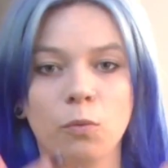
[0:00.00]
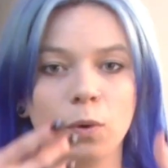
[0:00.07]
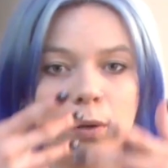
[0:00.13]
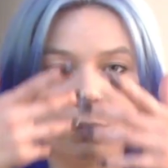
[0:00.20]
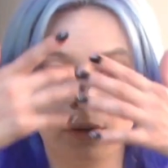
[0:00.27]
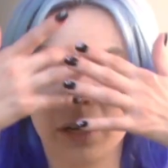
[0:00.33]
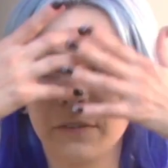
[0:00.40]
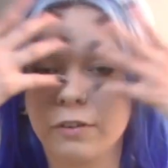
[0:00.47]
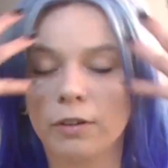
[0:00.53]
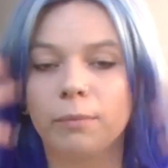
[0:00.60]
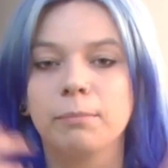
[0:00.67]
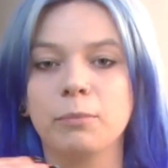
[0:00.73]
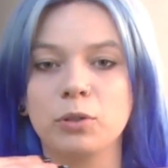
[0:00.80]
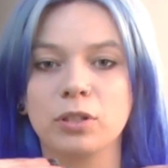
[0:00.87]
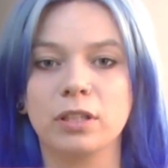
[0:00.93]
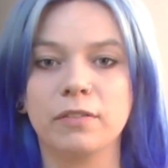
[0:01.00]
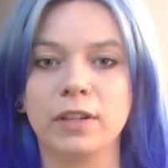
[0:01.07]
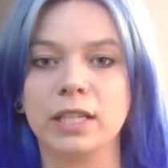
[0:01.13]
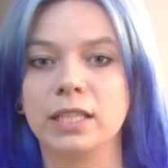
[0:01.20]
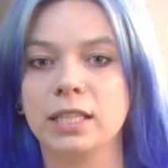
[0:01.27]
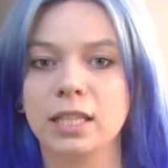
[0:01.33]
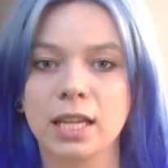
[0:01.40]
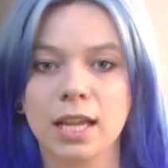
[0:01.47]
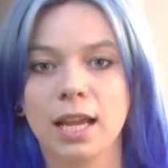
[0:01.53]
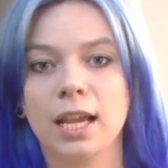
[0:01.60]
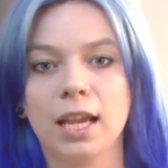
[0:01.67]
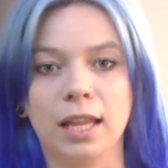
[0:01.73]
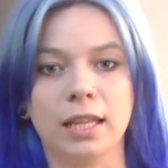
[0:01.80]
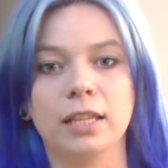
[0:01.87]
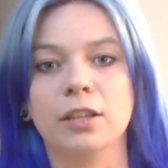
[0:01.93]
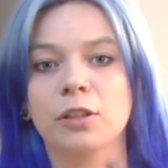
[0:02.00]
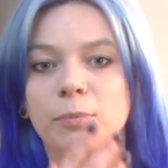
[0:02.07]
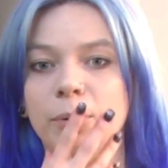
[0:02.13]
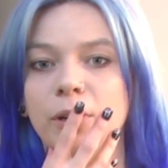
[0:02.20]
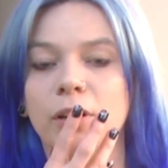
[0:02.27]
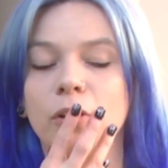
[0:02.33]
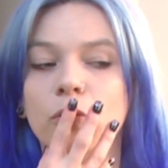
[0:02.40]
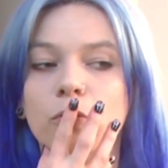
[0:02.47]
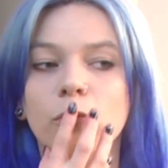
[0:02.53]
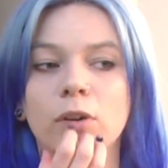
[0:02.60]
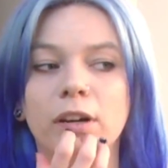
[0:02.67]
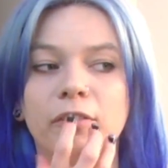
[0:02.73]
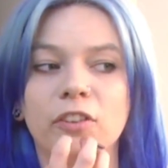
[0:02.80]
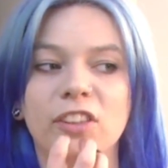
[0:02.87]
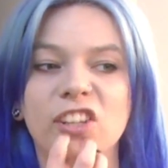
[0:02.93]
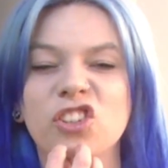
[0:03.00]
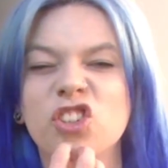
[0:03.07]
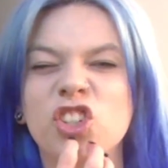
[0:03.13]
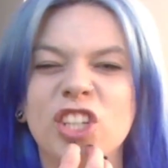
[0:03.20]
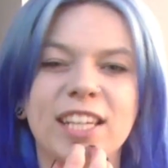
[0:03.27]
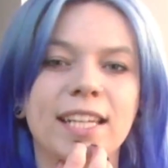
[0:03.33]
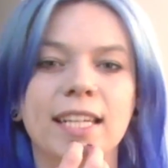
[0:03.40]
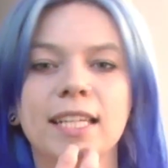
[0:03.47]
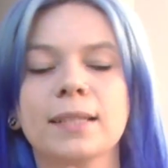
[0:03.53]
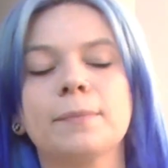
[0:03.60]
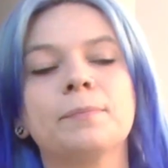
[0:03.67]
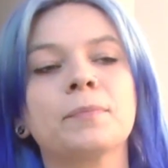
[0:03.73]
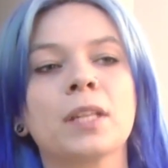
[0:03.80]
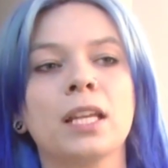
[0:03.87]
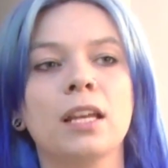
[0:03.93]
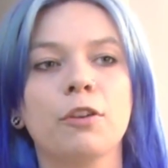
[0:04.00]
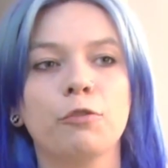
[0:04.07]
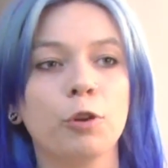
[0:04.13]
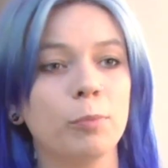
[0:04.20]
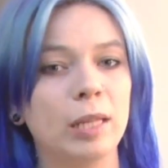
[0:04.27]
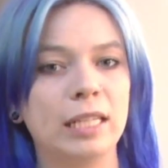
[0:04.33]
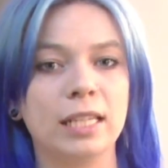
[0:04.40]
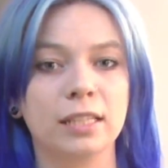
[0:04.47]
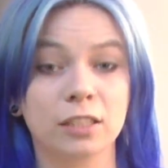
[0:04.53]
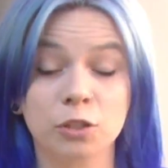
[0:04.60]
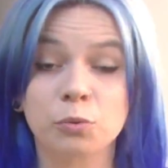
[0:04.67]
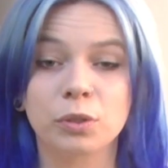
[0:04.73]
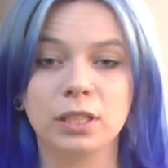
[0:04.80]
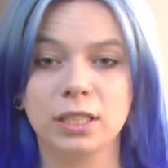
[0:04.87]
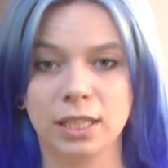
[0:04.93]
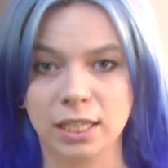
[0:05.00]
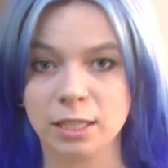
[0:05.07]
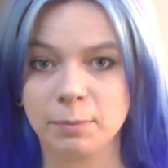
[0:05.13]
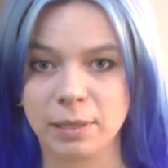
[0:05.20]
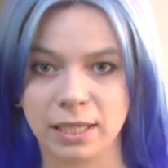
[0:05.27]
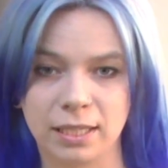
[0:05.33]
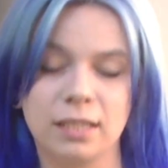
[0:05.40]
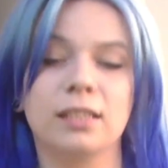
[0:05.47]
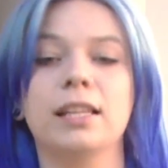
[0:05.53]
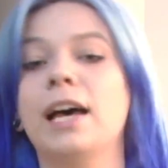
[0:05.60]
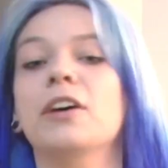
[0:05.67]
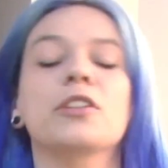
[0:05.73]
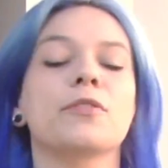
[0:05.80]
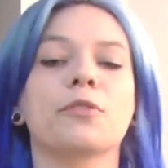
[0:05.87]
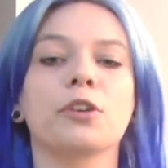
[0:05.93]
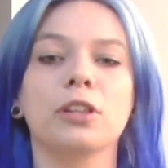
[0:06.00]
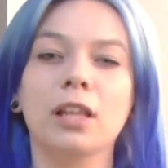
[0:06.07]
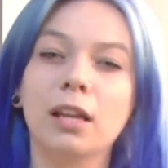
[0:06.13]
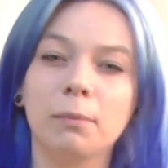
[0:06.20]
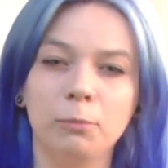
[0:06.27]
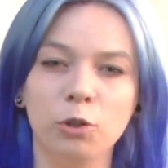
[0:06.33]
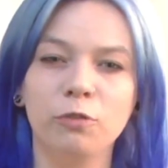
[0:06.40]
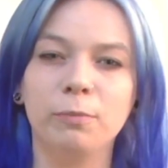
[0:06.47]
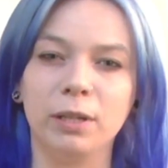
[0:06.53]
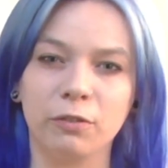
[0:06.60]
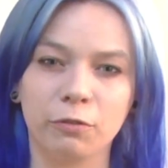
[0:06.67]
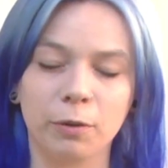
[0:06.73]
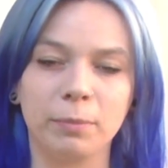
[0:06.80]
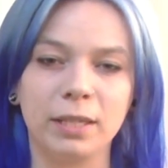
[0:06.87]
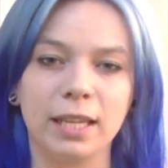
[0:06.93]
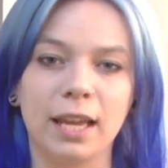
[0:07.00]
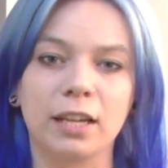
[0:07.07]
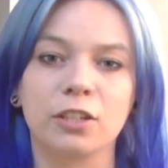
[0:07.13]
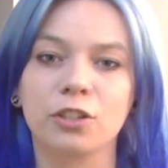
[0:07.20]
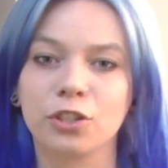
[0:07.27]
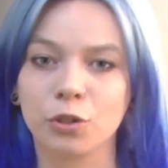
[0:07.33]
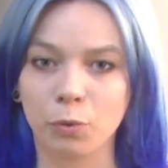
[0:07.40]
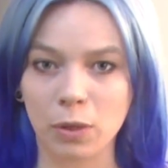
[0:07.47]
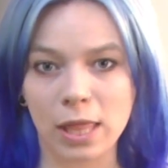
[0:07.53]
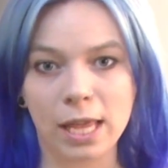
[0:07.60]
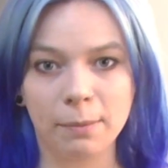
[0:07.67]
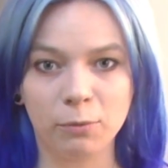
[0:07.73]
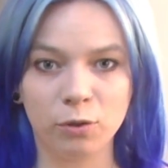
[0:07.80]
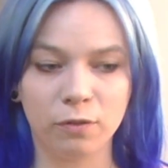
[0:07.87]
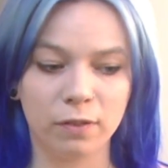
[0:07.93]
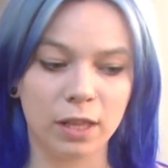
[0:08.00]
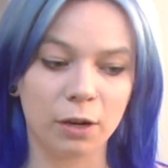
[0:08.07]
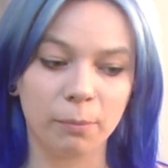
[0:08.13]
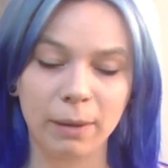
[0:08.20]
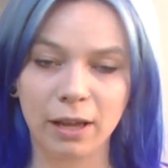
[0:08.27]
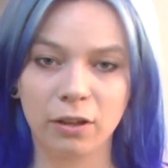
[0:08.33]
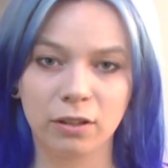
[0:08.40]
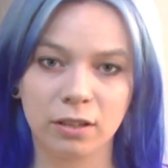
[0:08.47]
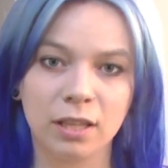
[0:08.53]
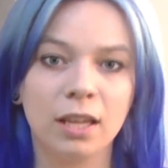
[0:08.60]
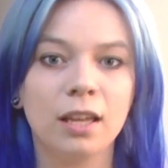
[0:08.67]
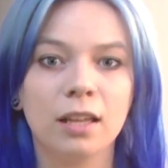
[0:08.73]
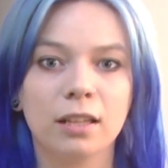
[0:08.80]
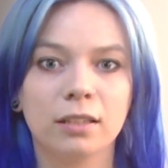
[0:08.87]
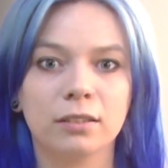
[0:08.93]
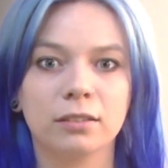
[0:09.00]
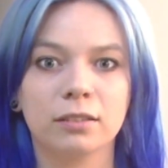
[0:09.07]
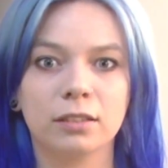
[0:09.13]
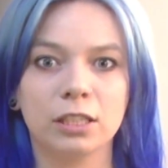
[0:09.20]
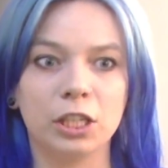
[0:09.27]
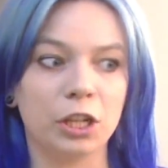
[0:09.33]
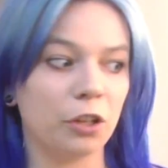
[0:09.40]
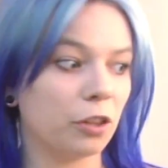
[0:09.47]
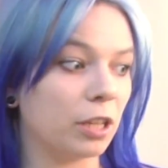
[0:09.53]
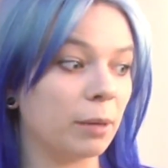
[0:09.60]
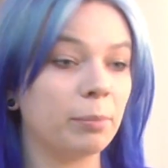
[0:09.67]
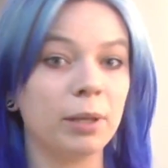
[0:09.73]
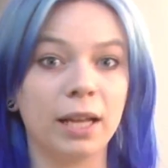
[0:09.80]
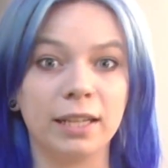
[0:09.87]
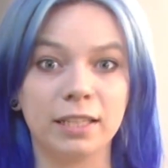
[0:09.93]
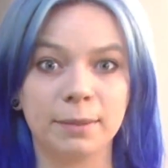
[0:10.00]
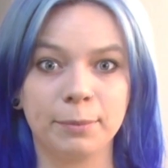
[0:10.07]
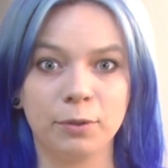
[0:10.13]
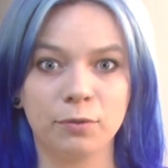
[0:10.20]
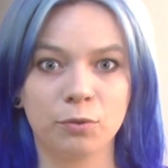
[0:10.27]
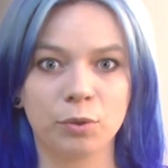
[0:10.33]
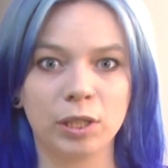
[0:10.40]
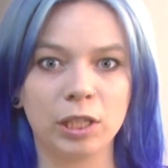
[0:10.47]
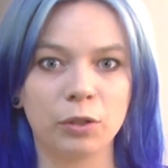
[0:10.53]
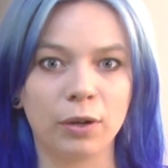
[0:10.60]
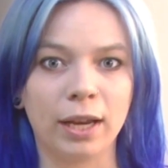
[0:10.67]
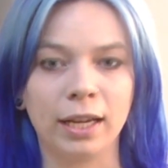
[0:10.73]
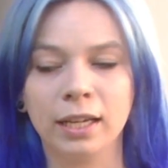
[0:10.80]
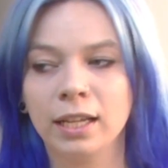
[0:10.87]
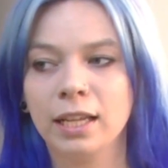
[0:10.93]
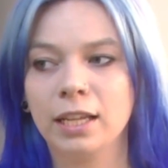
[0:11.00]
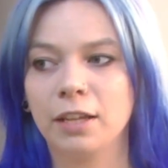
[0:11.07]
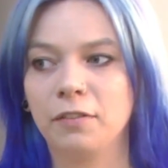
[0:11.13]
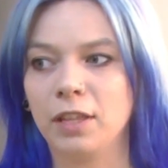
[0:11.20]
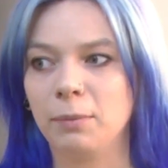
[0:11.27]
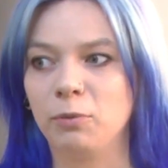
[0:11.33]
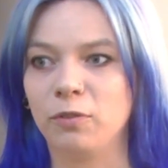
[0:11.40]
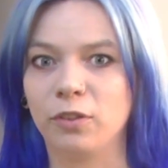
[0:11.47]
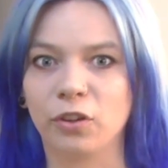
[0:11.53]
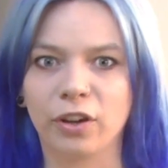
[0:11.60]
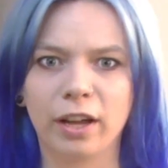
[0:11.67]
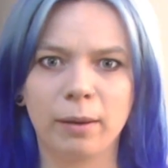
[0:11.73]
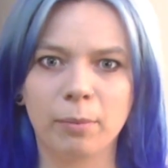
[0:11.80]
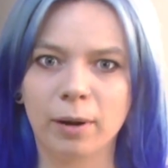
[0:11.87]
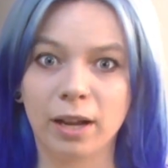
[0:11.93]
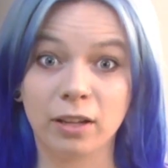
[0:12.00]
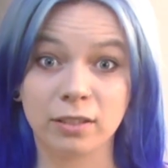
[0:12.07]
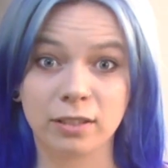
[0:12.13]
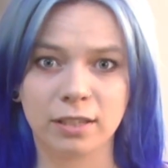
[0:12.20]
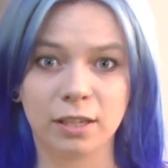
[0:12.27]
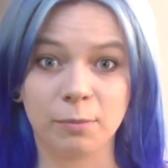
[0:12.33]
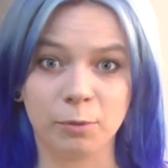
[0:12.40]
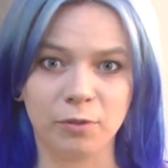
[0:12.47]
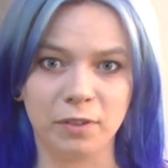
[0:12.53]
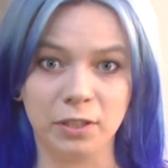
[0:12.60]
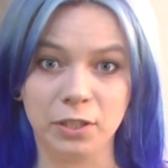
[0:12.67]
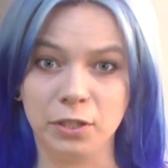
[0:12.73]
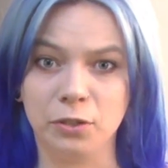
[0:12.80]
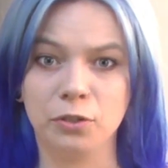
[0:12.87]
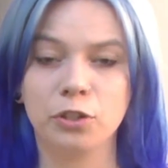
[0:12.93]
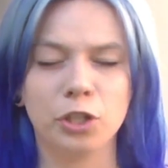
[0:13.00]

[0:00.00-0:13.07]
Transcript: One will cover most of the face and the other part will cover the chin. Foam latex is really nice because it allows for a lot of movement from the actor. So when they move their mouth, the appliance moves really great. If they move their eyebrows, they're moving too.